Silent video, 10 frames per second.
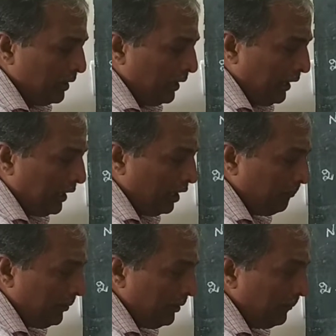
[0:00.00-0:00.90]

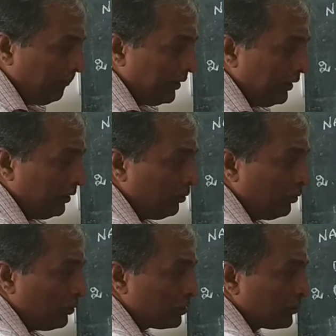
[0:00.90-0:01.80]
600 is the
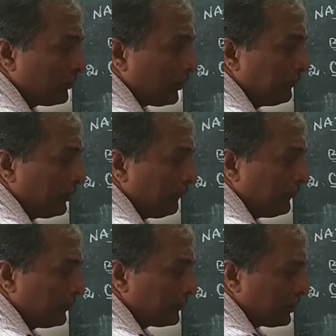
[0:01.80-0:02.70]
consumption, 200
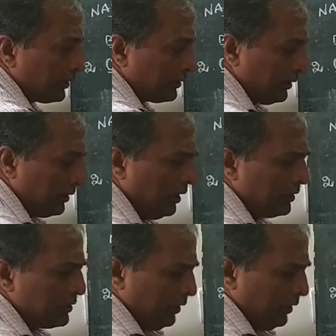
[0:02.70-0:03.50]
is the savings.